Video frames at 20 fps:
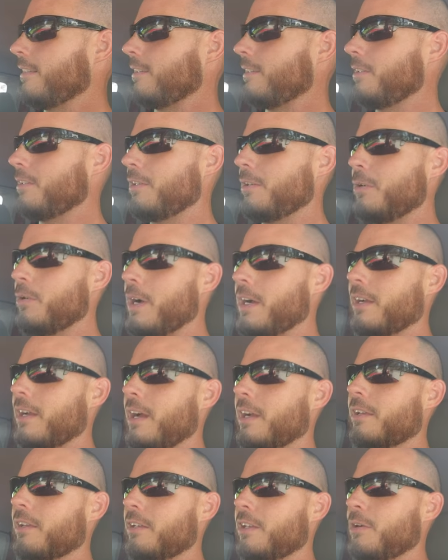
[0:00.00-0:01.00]
You know, I,
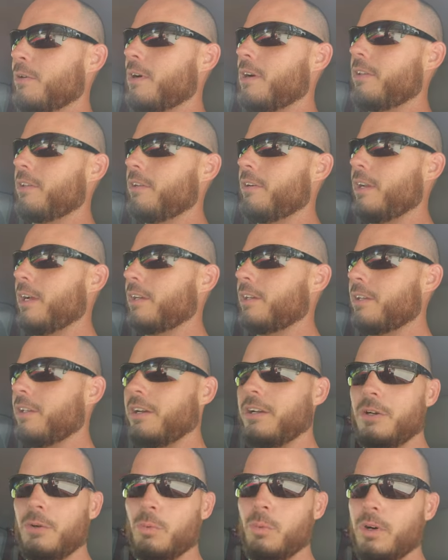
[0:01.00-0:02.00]
I could go out there and I could
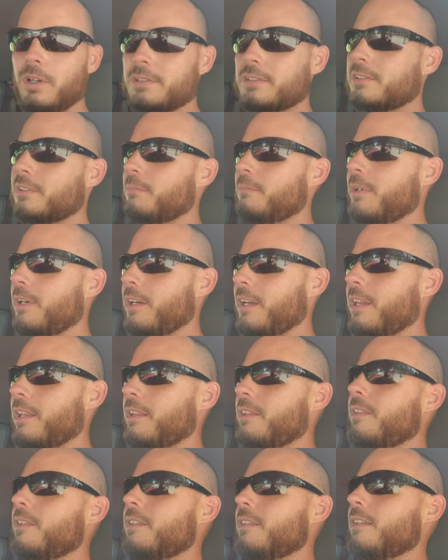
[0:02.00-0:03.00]
hunt once a
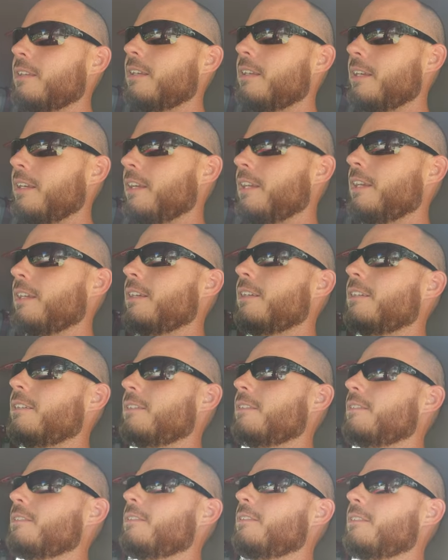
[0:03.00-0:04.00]
month and